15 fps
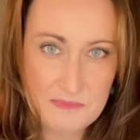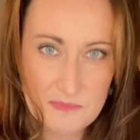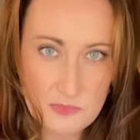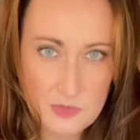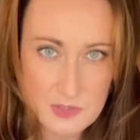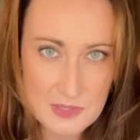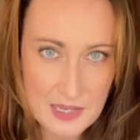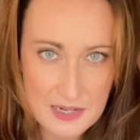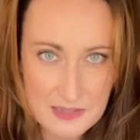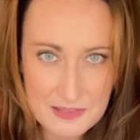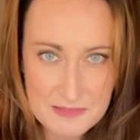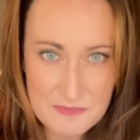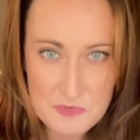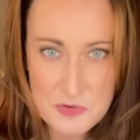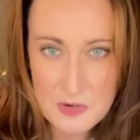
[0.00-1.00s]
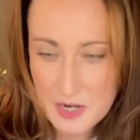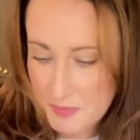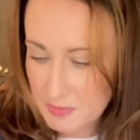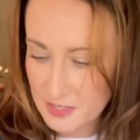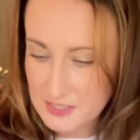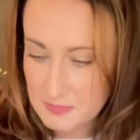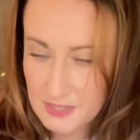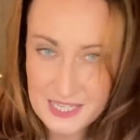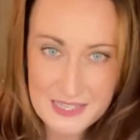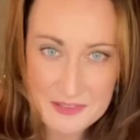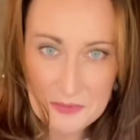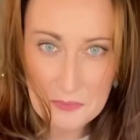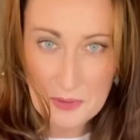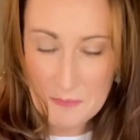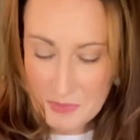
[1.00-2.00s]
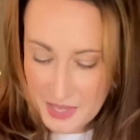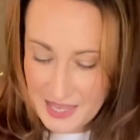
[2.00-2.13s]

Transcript: it's kind of rule I apply to my kids as well.